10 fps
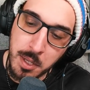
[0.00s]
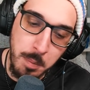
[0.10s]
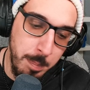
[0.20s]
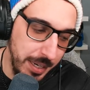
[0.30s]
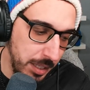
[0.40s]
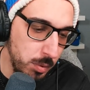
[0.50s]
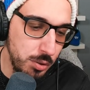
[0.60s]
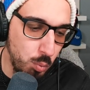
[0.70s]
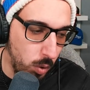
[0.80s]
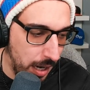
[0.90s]
But it was
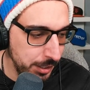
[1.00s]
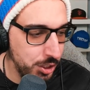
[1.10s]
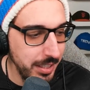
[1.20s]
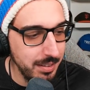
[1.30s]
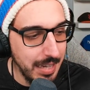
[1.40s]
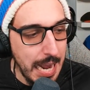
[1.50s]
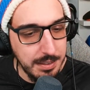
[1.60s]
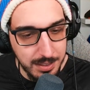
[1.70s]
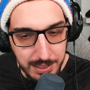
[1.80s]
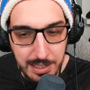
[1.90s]
watching that
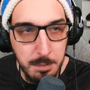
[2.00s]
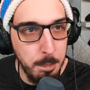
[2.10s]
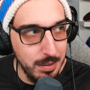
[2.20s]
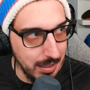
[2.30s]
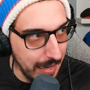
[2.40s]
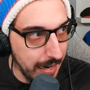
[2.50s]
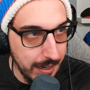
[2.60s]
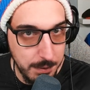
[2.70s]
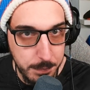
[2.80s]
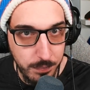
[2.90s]
team play
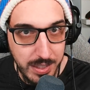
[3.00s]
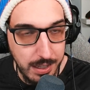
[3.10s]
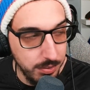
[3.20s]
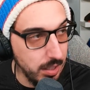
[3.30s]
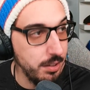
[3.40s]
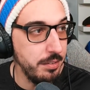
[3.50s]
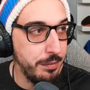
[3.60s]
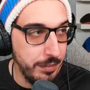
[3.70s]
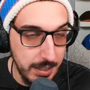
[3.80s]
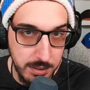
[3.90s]
and their
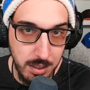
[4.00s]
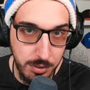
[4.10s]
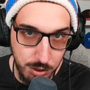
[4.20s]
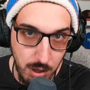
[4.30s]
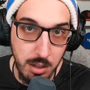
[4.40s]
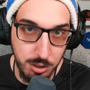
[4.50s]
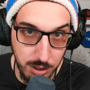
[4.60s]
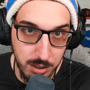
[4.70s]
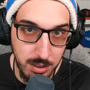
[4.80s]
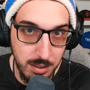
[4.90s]
defensive
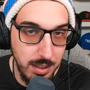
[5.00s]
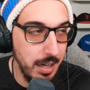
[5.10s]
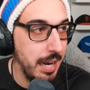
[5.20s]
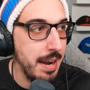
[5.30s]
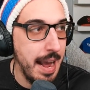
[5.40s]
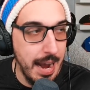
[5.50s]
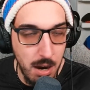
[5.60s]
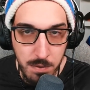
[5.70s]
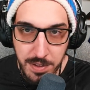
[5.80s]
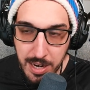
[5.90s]
structure and
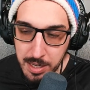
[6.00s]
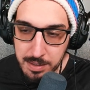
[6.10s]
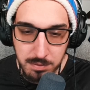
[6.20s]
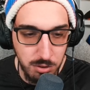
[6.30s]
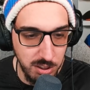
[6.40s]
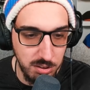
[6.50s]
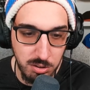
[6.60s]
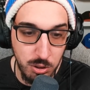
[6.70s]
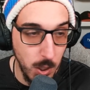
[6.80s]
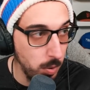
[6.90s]
how they just
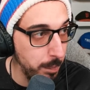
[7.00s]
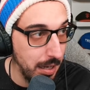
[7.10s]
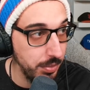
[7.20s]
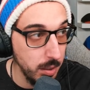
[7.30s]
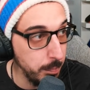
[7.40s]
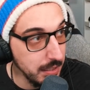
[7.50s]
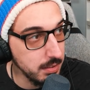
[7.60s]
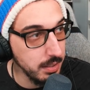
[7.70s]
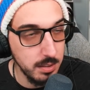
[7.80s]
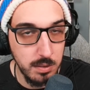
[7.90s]
go about their
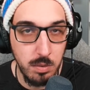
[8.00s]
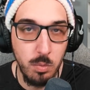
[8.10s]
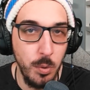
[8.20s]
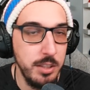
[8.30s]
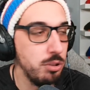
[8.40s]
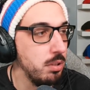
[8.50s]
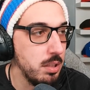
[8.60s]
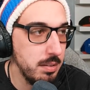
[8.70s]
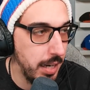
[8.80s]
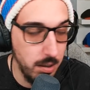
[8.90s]
business, which
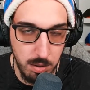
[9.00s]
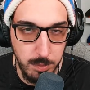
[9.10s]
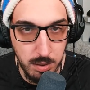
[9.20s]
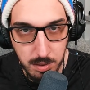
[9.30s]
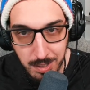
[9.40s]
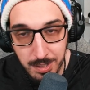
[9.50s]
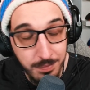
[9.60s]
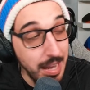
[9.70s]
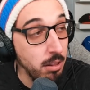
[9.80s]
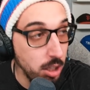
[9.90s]
looked terrible.
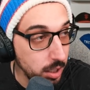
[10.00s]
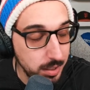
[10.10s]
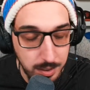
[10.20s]
Now, look,